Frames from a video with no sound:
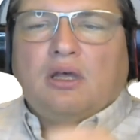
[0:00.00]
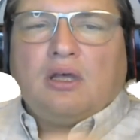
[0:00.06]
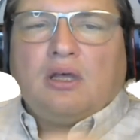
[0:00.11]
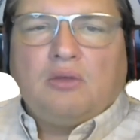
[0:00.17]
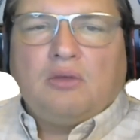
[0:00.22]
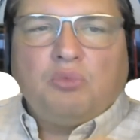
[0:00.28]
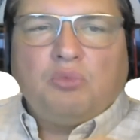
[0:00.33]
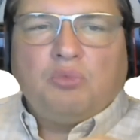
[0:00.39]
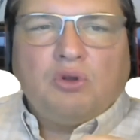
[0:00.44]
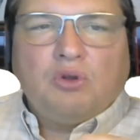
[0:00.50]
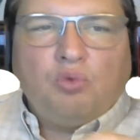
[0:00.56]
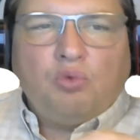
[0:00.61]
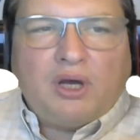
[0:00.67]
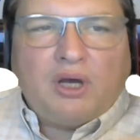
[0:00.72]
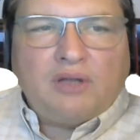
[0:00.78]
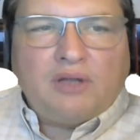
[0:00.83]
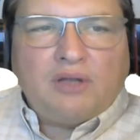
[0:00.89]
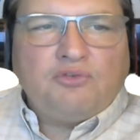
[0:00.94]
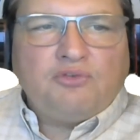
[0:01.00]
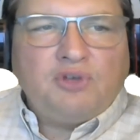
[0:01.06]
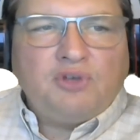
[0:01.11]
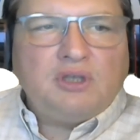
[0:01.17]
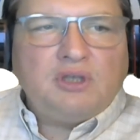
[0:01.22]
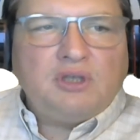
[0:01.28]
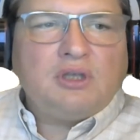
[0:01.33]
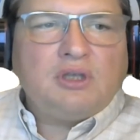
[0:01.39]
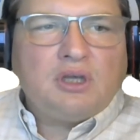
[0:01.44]
One
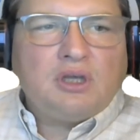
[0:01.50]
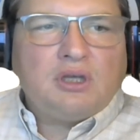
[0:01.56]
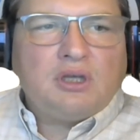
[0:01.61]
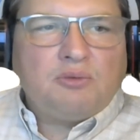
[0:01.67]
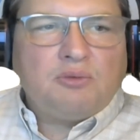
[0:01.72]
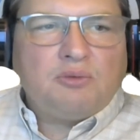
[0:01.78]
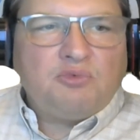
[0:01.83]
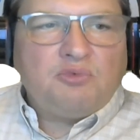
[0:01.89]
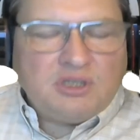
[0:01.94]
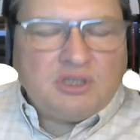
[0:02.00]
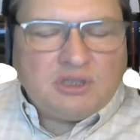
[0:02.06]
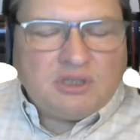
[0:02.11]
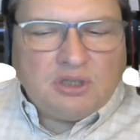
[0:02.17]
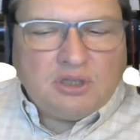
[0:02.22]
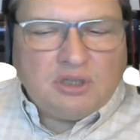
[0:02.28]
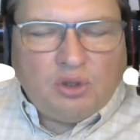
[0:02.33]
thing, this